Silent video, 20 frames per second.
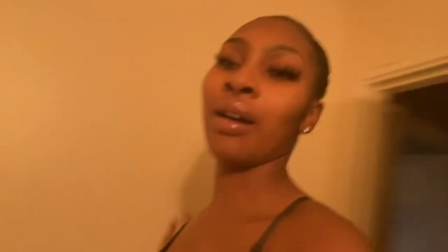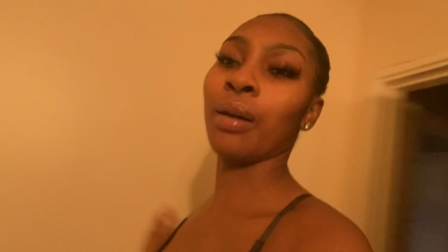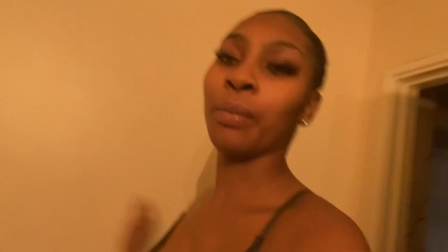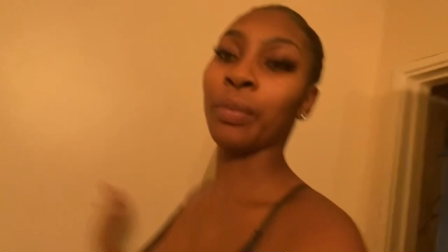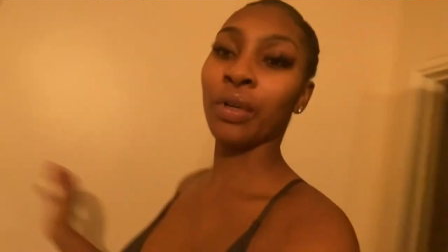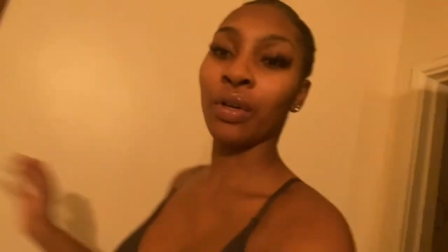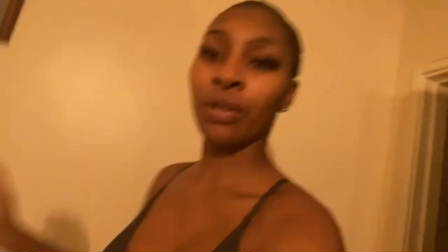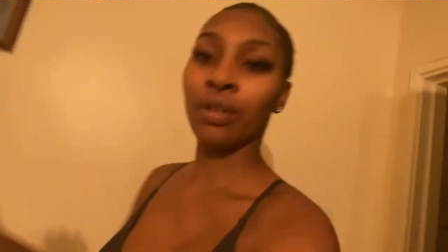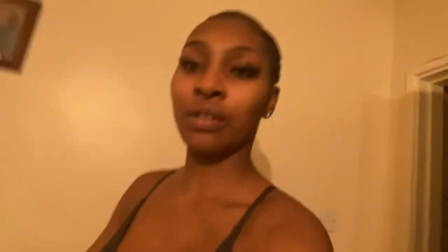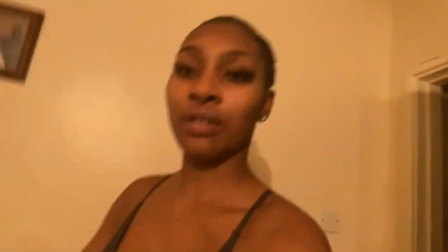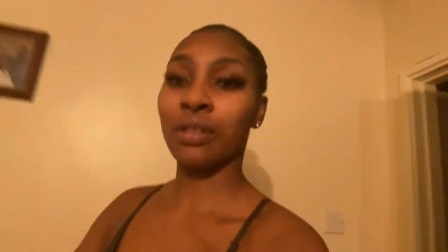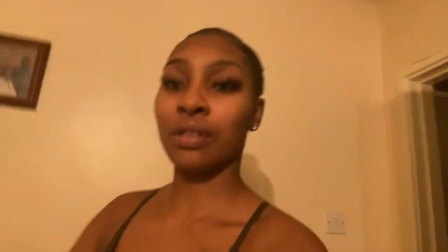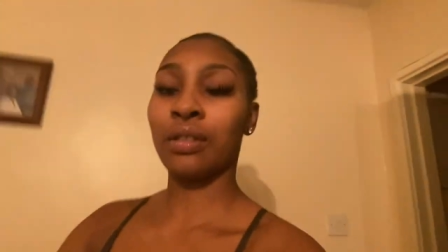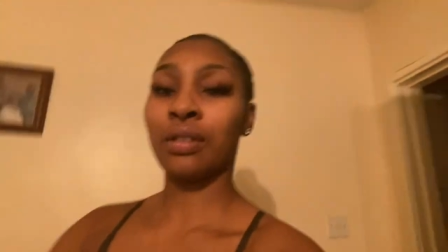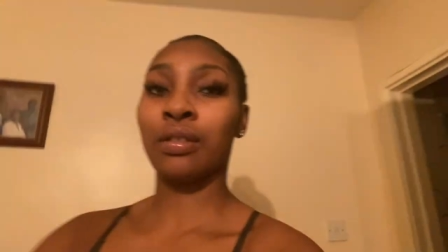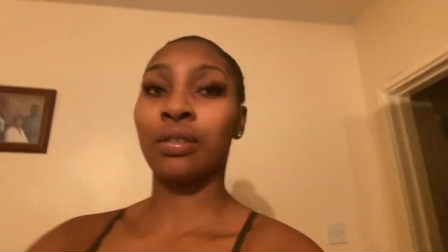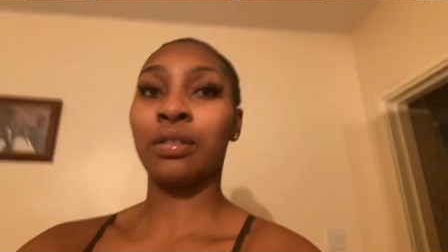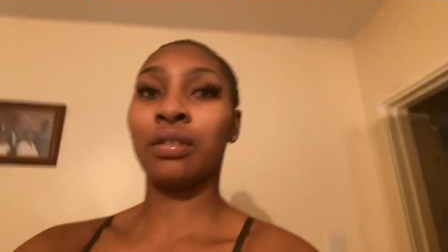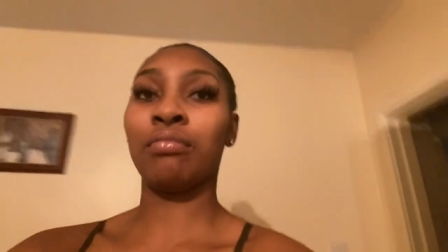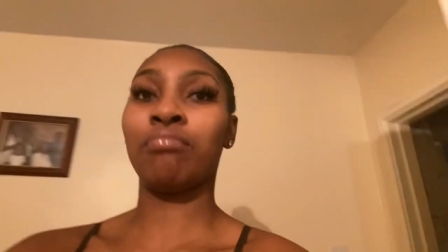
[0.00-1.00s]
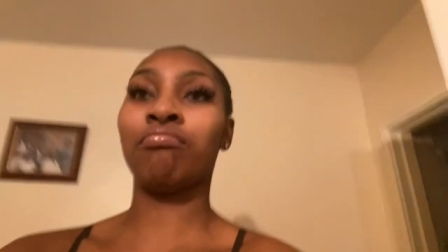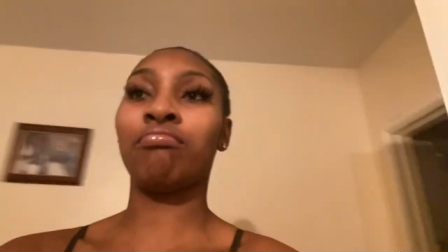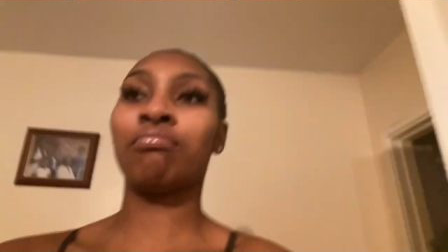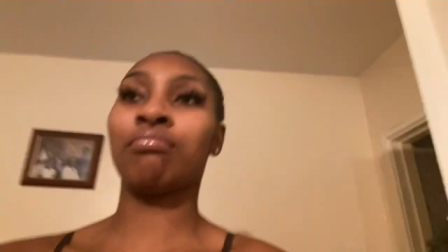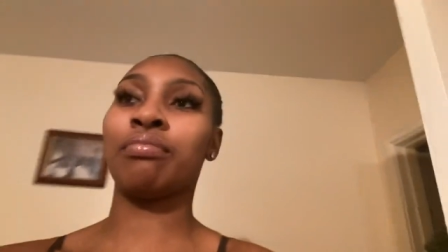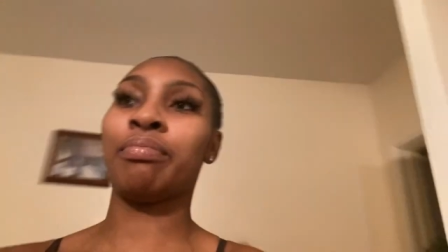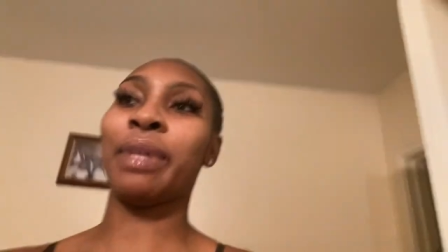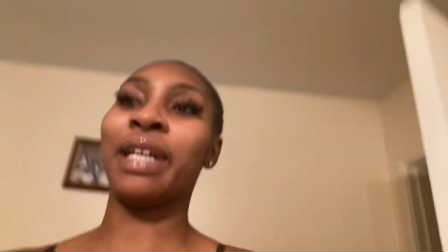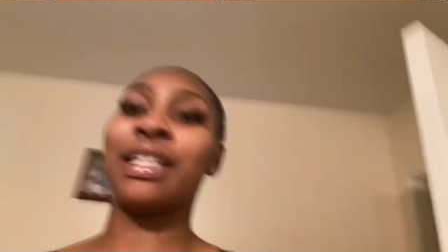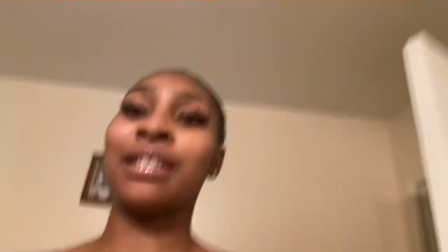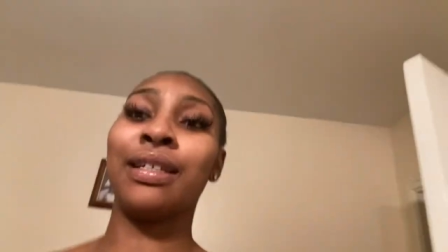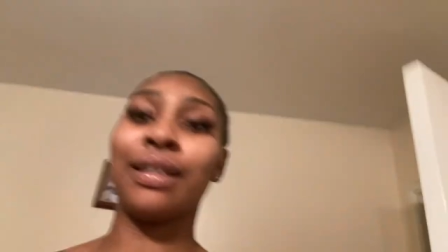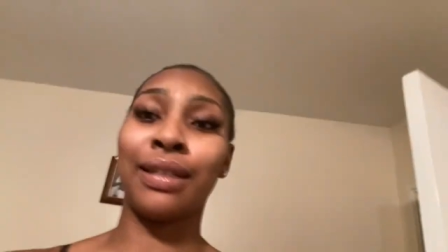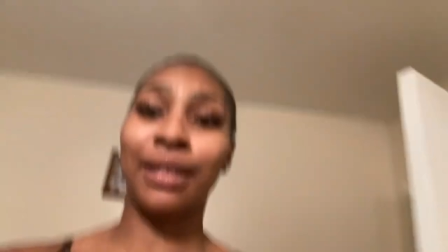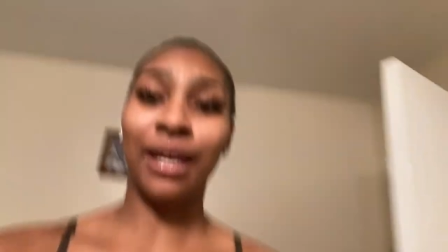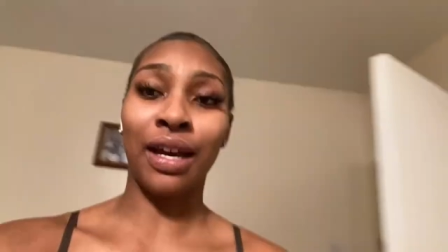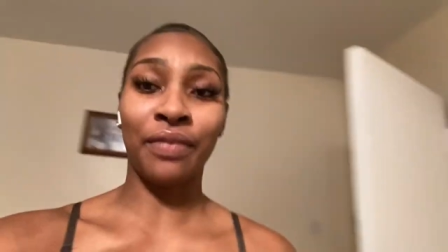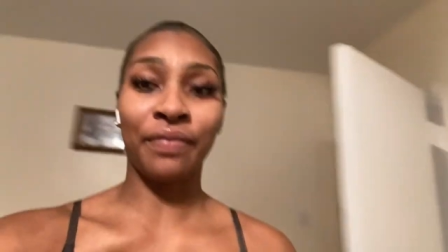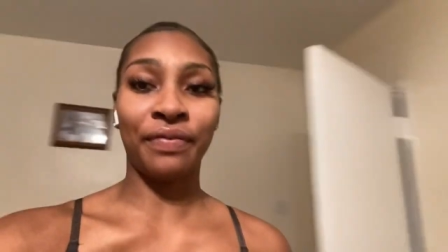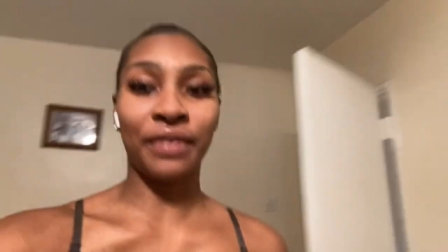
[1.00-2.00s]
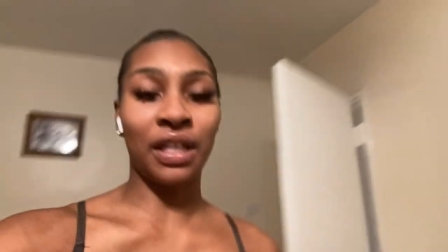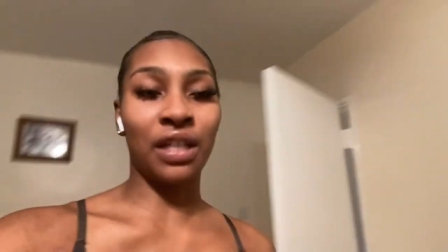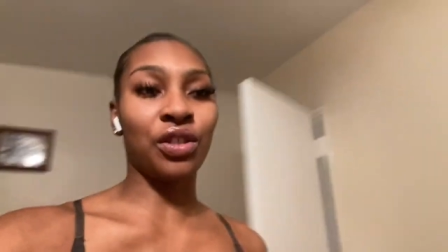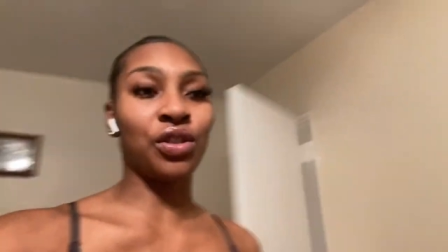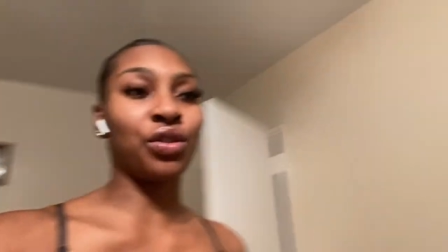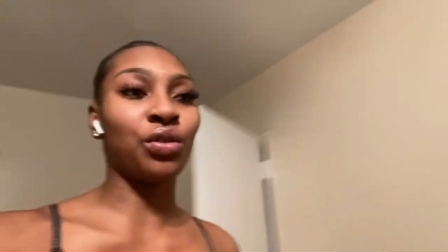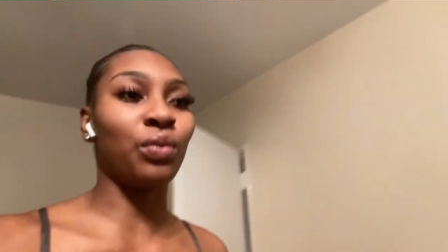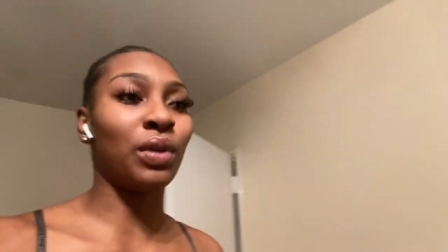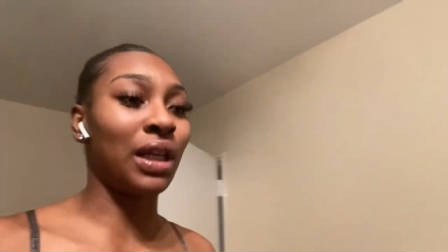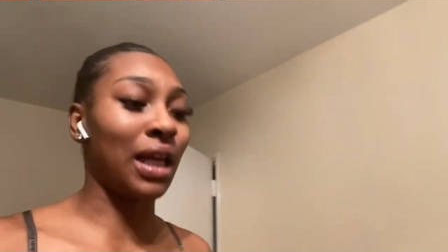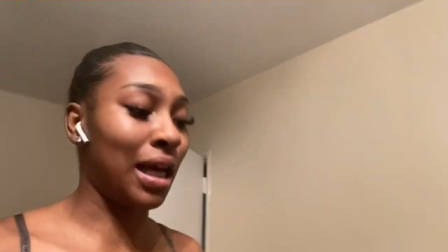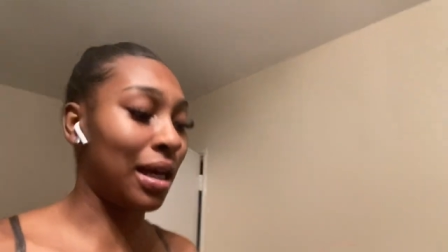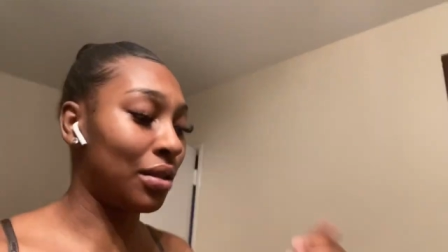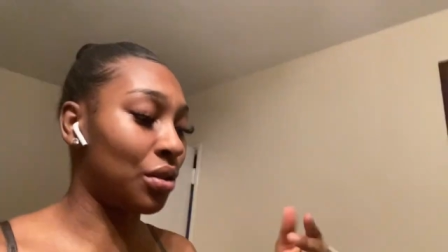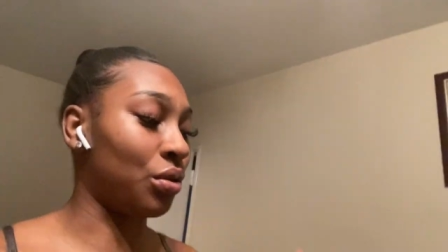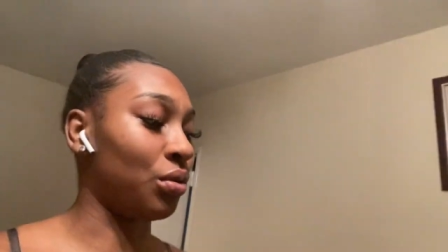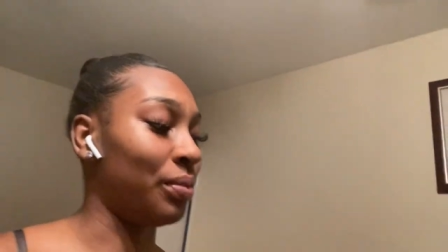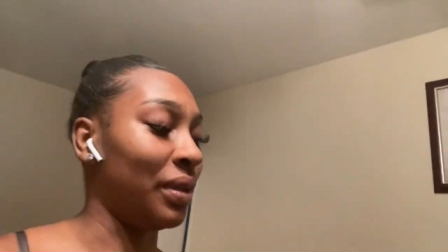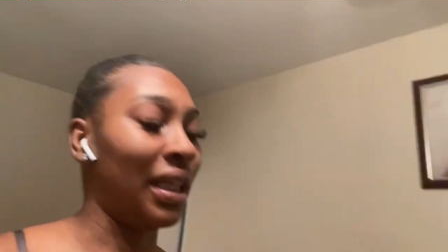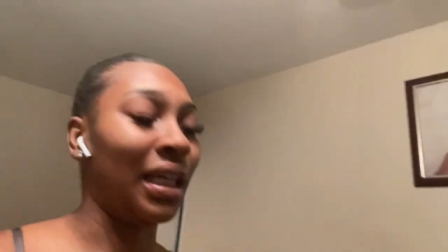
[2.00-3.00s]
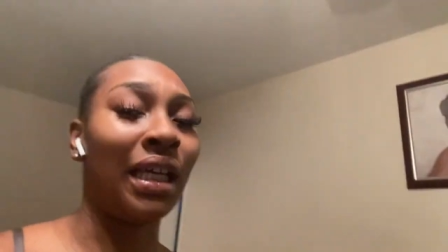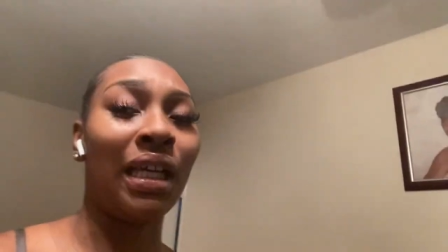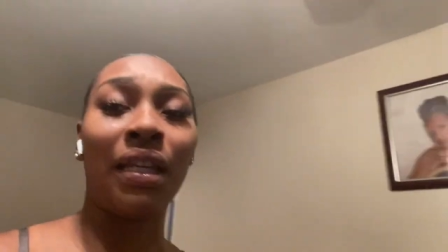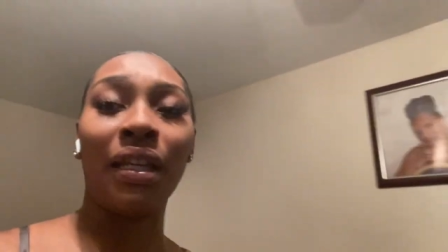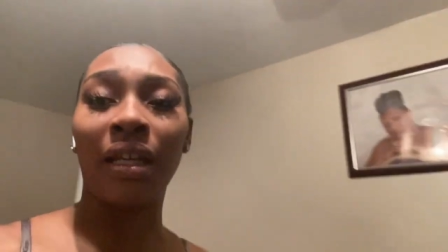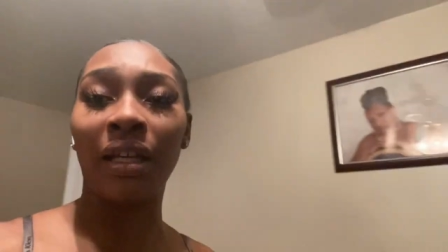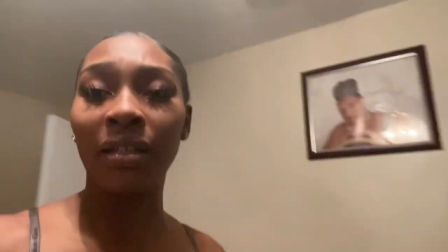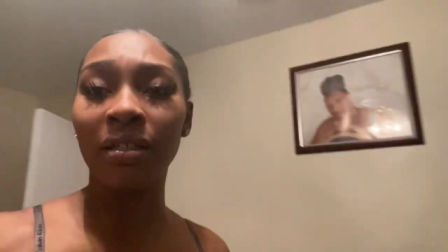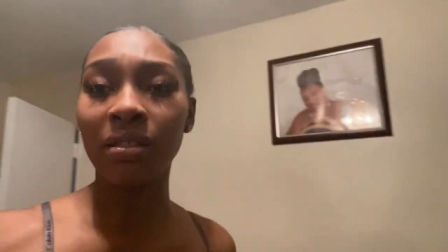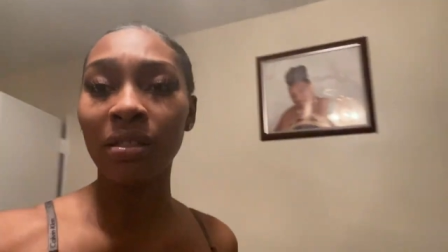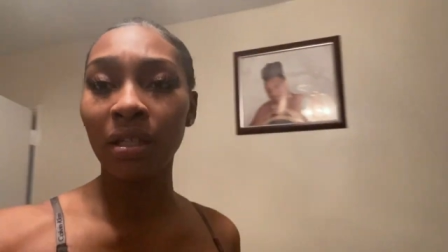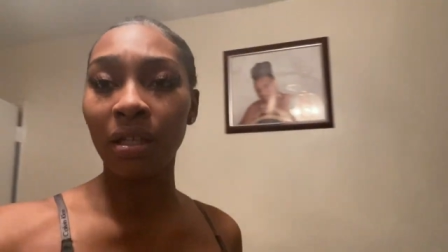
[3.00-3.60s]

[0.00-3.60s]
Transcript: because basically I finished doing actual bikinis.